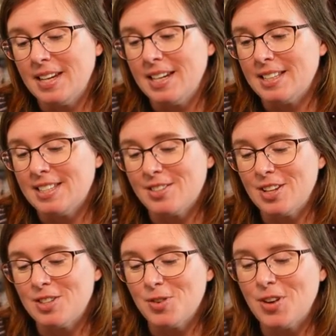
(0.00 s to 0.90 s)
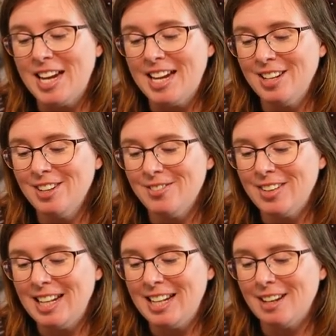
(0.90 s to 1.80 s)
it's really,
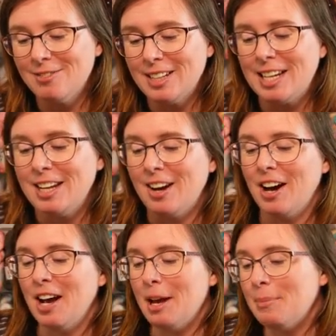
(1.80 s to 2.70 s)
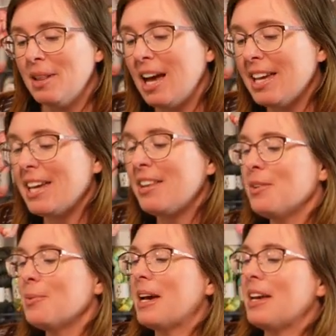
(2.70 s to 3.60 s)
really lovely. I'm liking
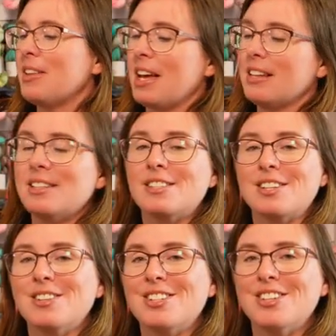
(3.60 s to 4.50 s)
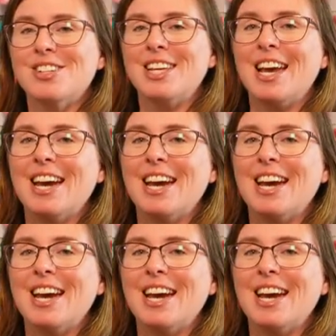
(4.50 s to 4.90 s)
the way the colors are turning